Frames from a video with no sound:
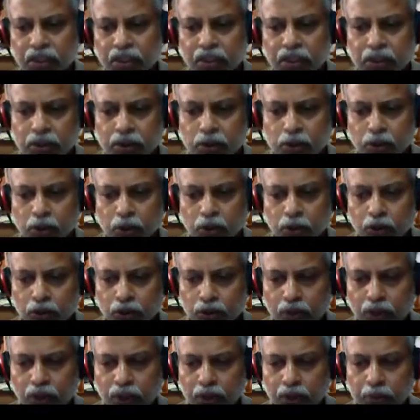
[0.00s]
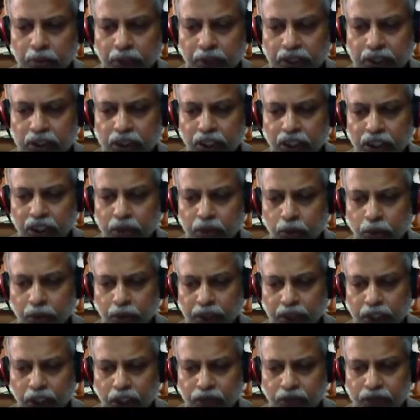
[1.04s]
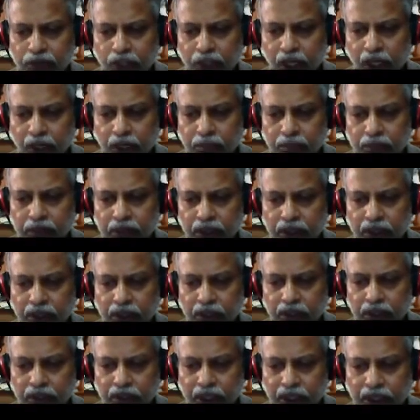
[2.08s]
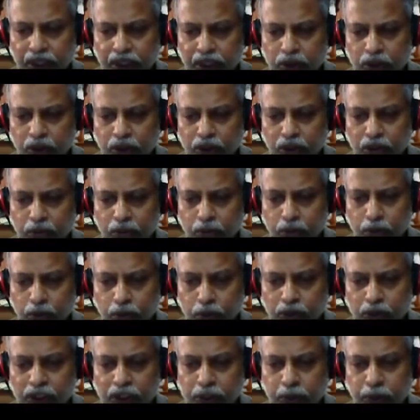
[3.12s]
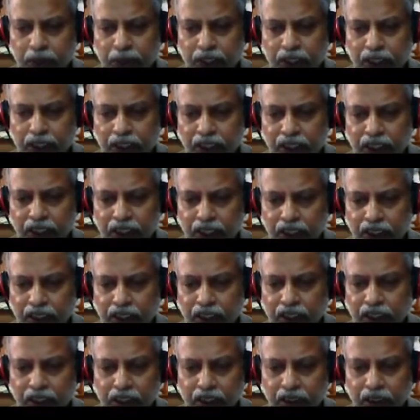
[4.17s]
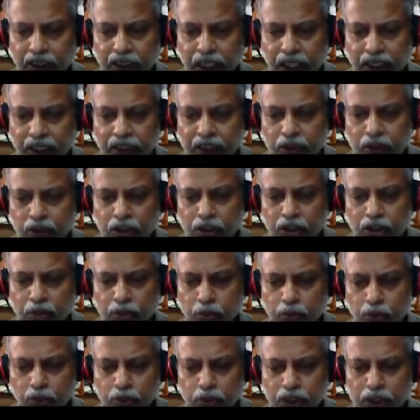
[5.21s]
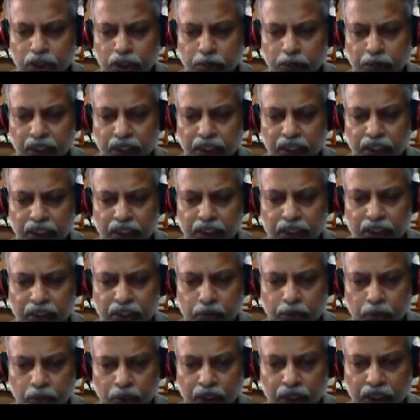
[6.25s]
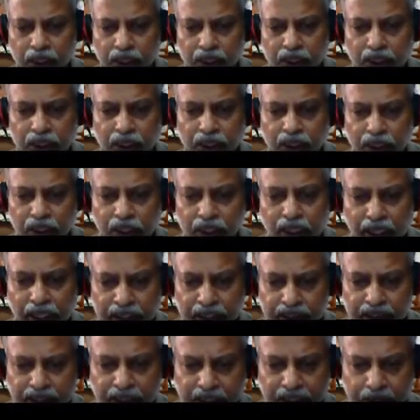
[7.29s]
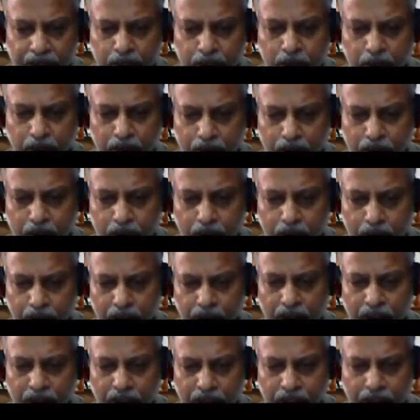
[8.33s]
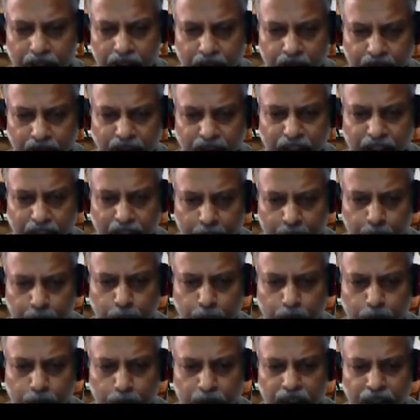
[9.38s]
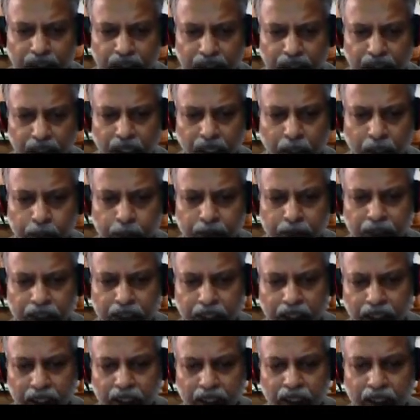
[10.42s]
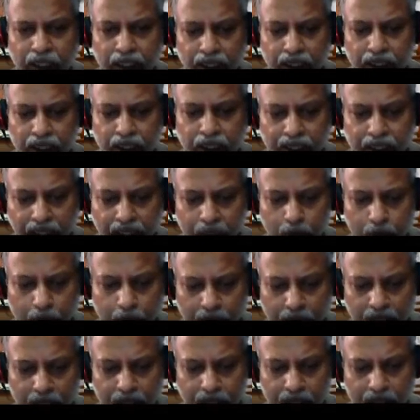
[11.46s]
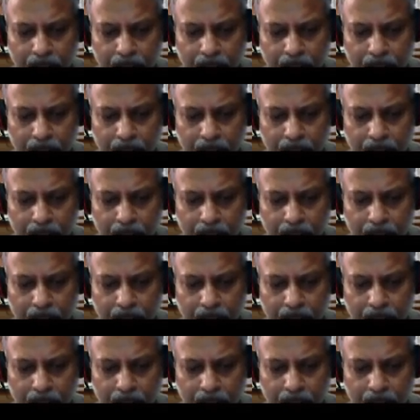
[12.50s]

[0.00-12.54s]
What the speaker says: So, based on the movement of the arm, that is going to move this particular gearing. That is going to move this particular DC motor. And that is going to give an input to the optical encoder.